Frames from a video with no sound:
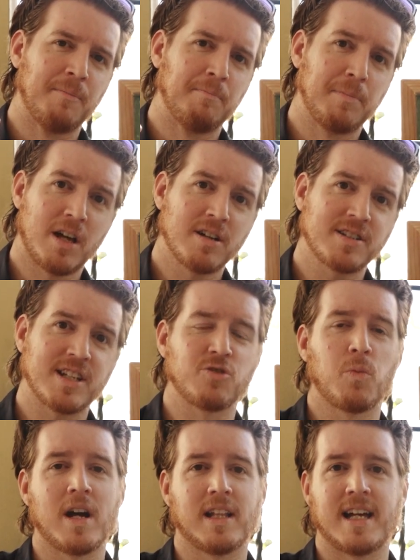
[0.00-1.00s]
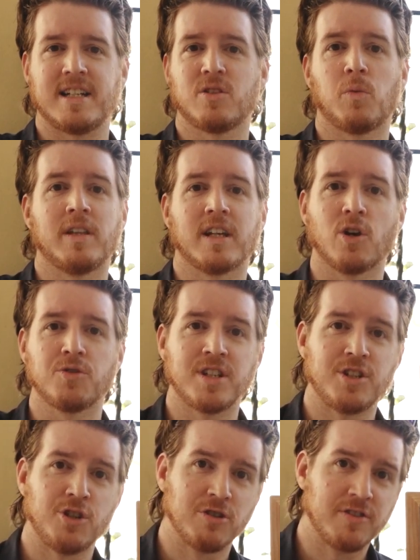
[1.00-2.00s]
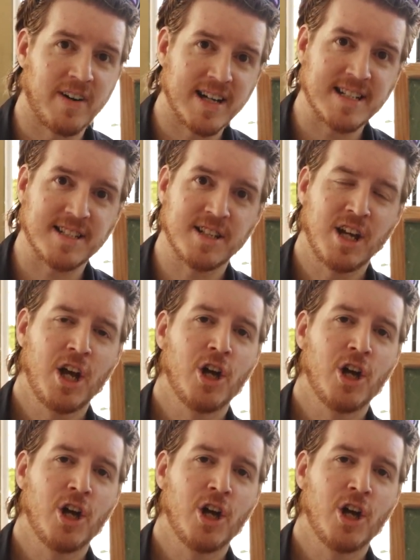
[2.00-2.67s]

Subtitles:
plugs, as well as the one that goes into your device,